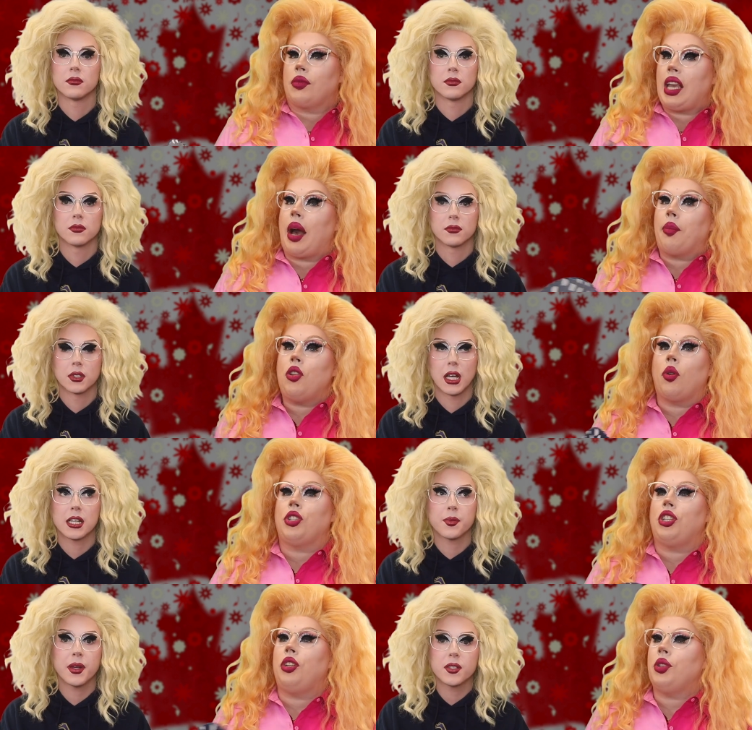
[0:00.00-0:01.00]
Speaker 1: Yeah, but no,
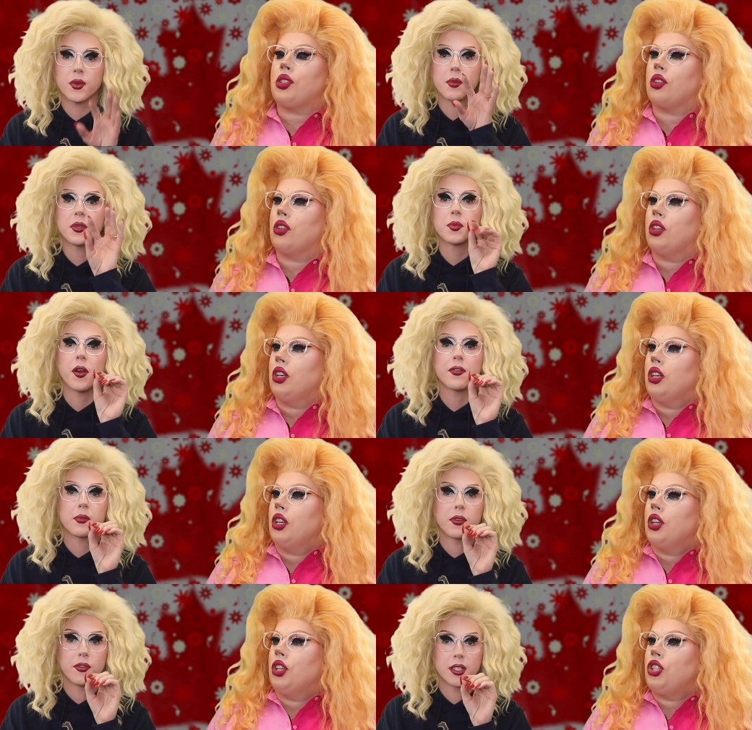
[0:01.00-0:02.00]
House she Bunny's was, one of the most
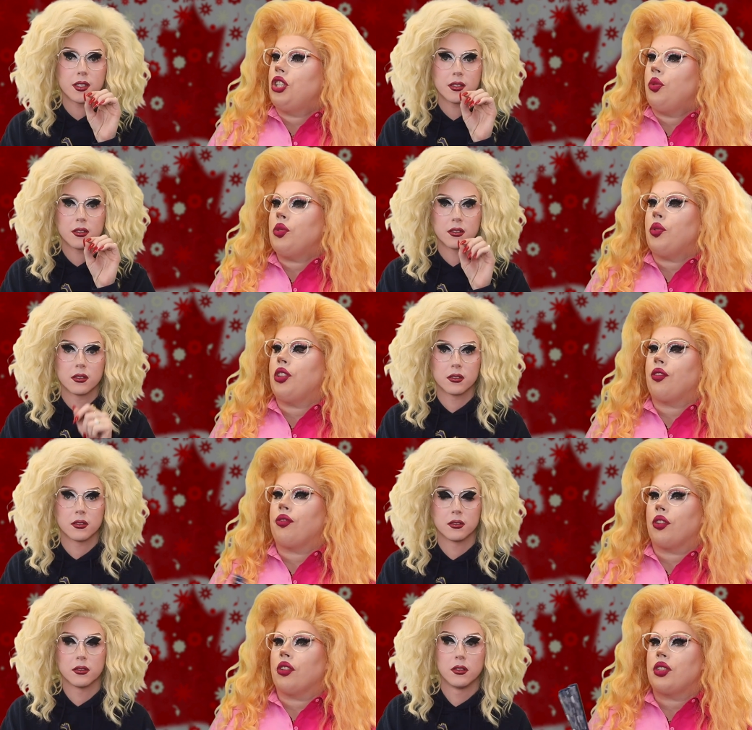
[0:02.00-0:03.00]
perfect movies. She was one of the
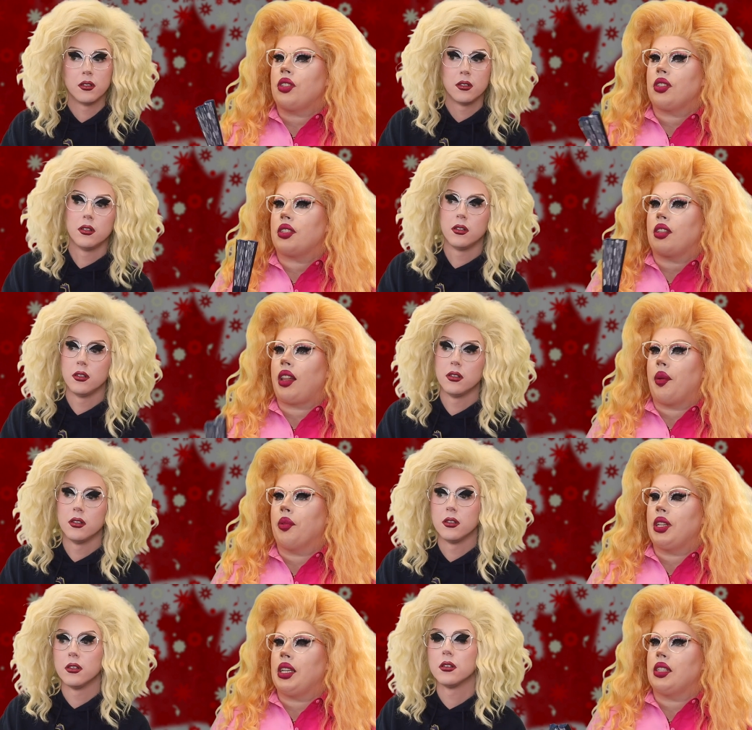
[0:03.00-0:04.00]
first
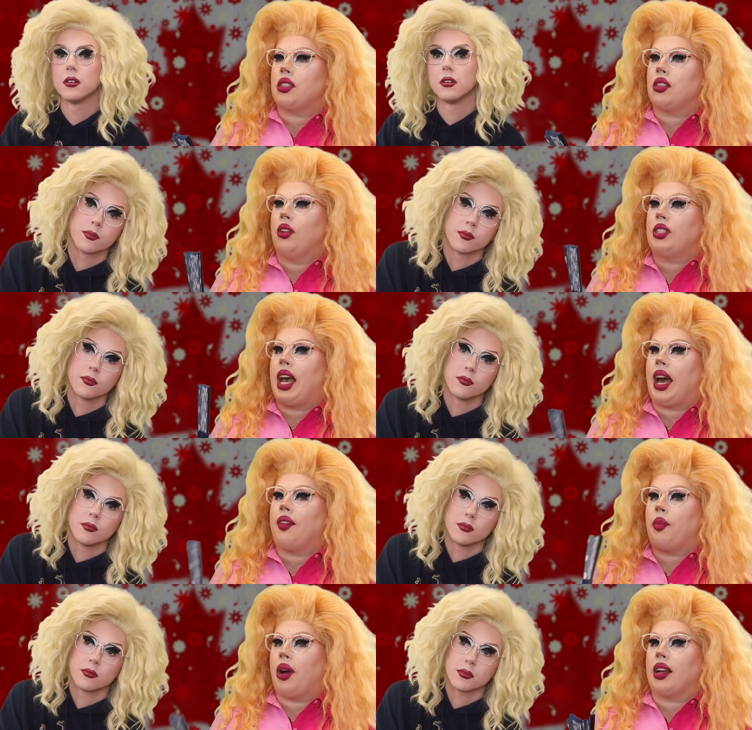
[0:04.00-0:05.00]
celebrities to
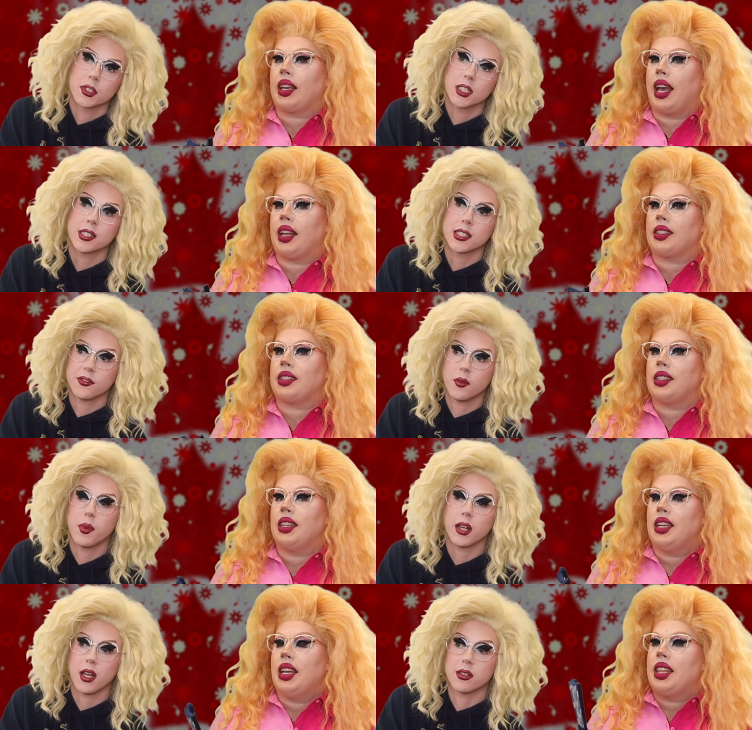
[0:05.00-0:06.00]
have a podcast, successful
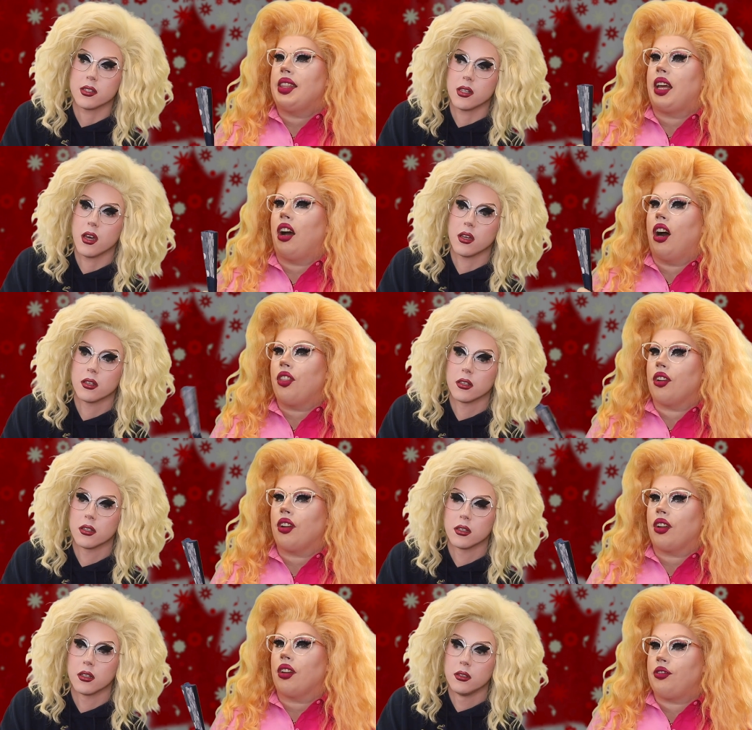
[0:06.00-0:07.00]
podcast that yeah.
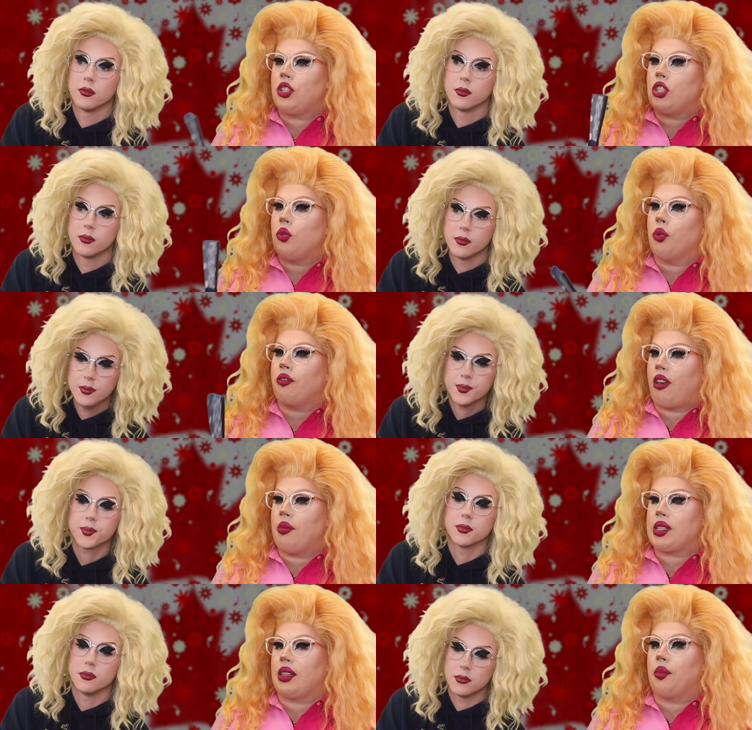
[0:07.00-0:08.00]
other super
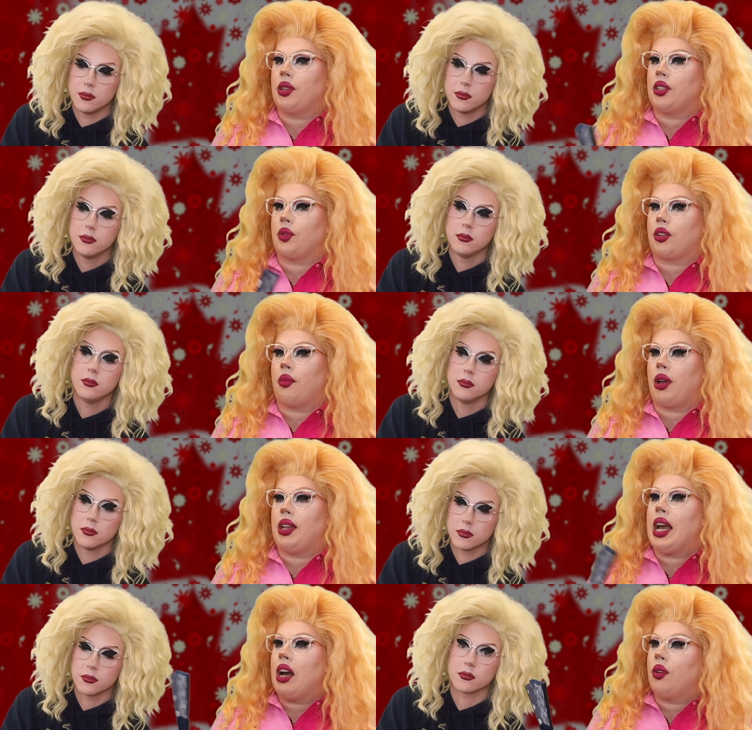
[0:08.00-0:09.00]
famous celebrities would come on.
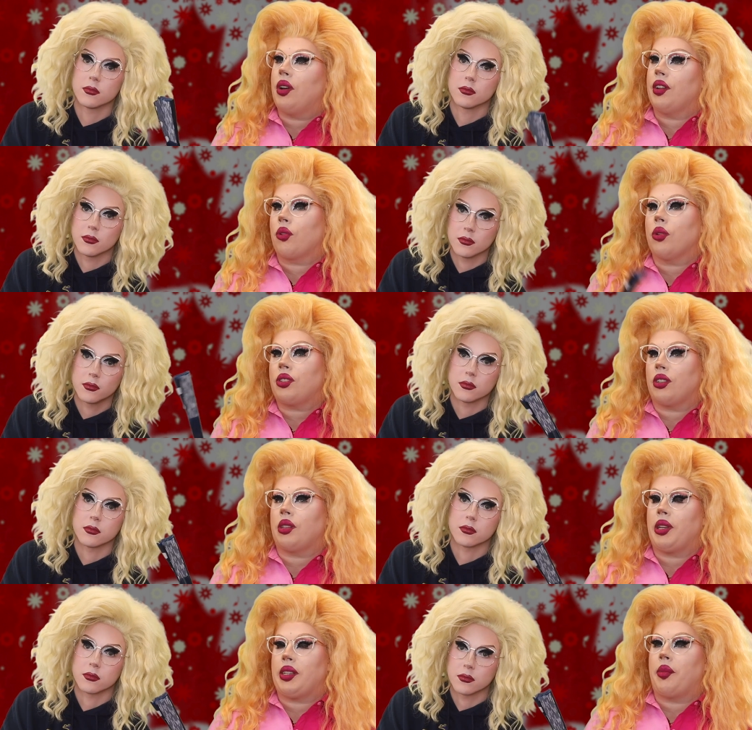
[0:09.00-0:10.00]
Now, and of course
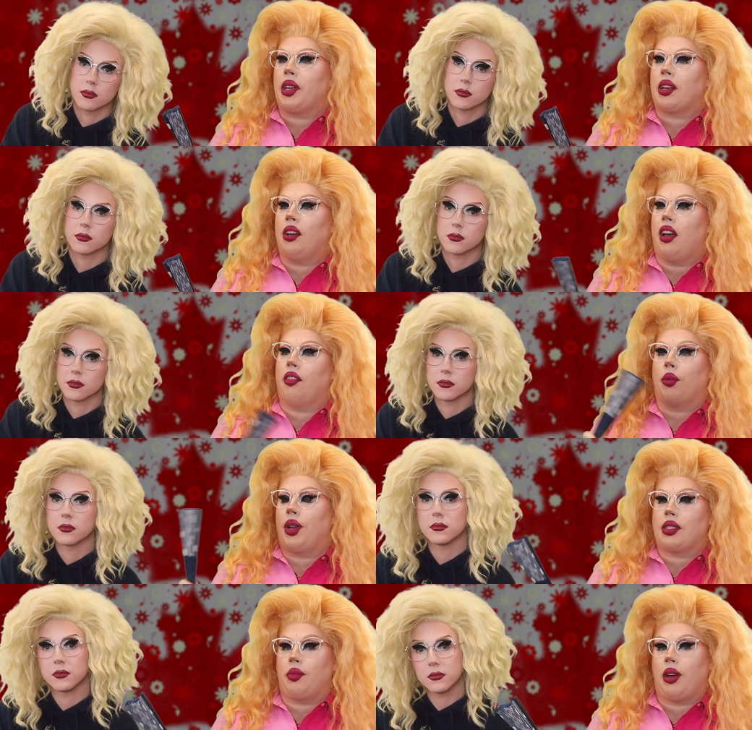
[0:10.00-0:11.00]
during the pandemic, everyone
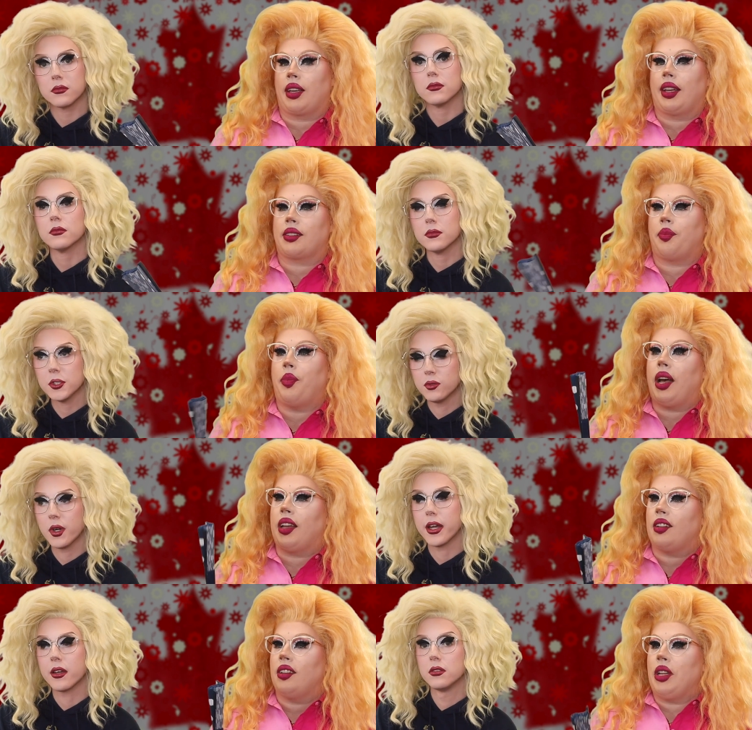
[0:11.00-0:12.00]
has a podcast. But
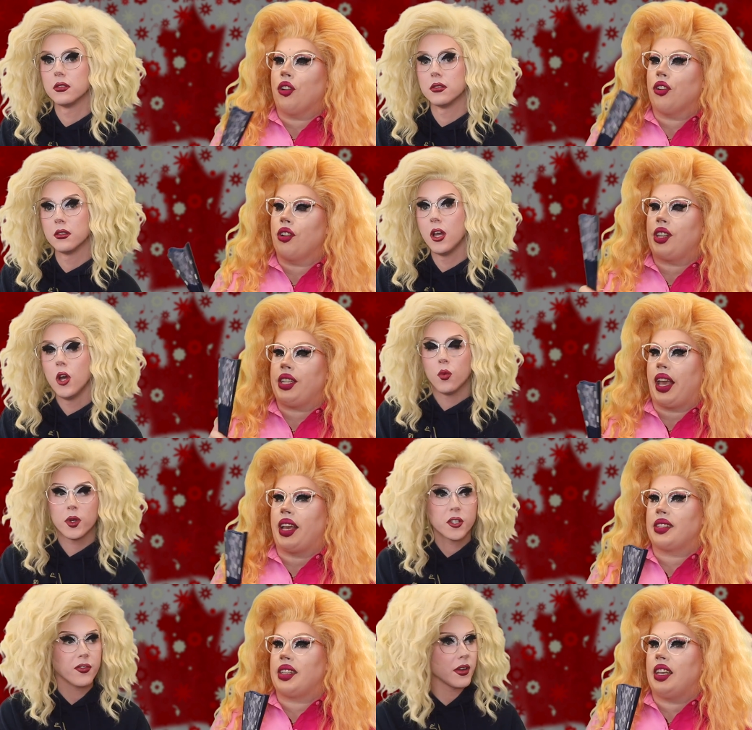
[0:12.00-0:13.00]
right. in early days,
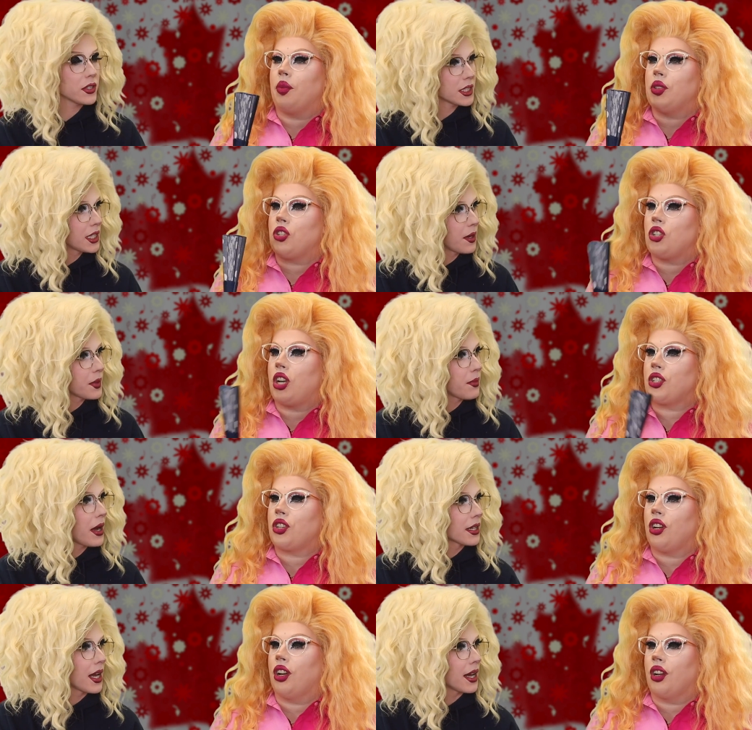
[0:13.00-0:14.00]
what's your favorite celebrity
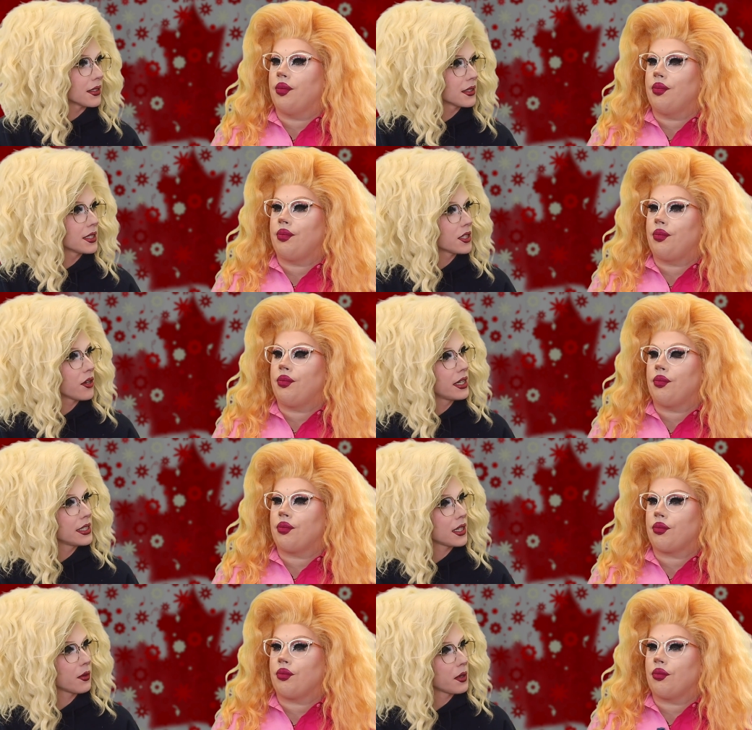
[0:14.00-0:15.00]
podcast?
Speaker 2: Her. Is there any
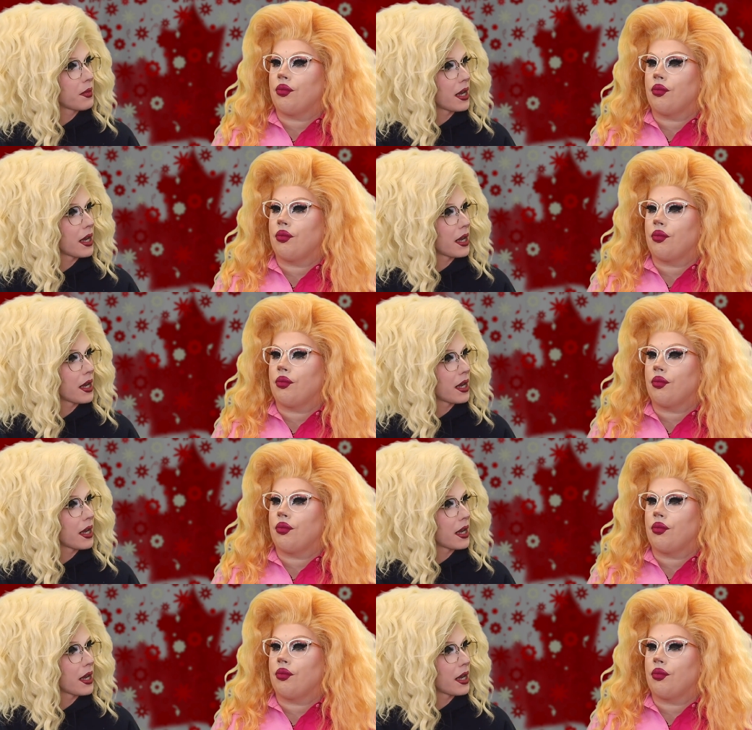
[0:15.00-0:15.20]
celebrity